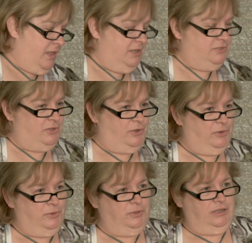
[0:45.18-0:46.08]

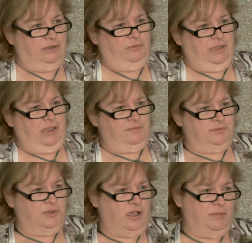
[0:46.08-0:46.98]
So we have
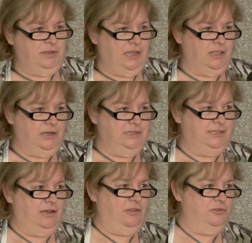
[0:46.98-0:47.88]
some commonalities
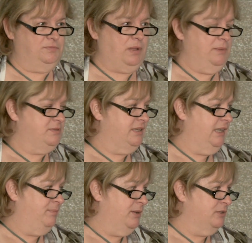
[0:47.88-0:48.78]
there. Those pipes that
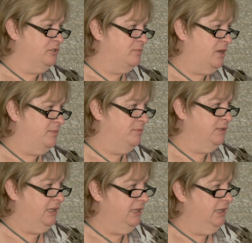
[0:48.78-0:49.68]
he built are
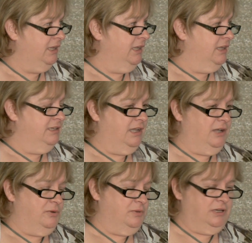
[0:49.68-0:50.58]
probably
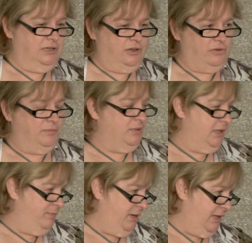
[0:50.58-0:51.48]
now
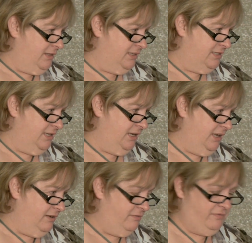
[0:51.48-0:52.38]
crumbling beneath the
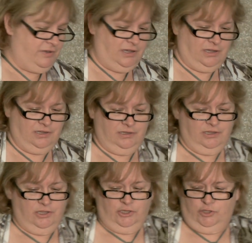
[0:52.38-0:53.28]
city of
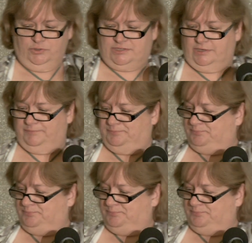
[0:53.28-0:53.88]
Houston.